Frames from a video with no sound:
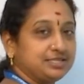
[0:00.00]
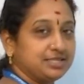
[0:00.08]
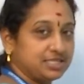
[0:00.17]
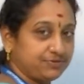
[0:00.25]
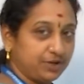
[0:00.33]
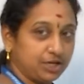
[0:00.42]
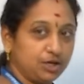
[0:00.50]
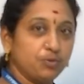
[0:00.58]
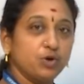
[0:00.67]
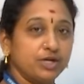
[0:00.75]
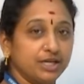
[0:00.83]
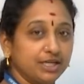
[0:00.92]
just forget
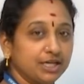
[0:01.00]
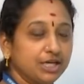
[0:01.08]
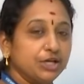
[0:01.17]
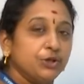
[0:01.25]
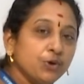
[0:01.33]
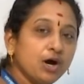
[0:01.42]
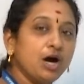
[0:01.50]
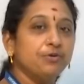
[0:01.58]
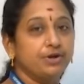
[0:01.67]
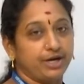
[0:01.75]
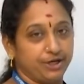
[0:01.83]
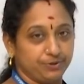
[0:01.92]
about it, you have
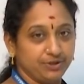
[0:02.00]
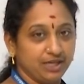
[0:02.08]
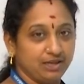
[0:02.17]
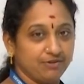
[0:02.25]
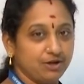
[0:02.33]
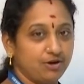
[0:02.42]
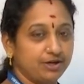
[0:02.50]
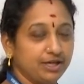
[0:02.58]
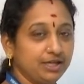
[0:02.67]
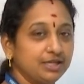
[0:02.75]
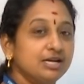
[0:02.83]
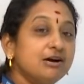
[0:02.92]
to write on the given
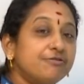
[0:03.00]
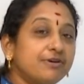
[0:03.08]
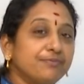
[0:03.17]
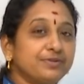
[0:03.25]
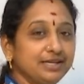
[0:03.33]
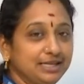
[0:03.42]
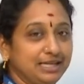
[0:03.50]
order from the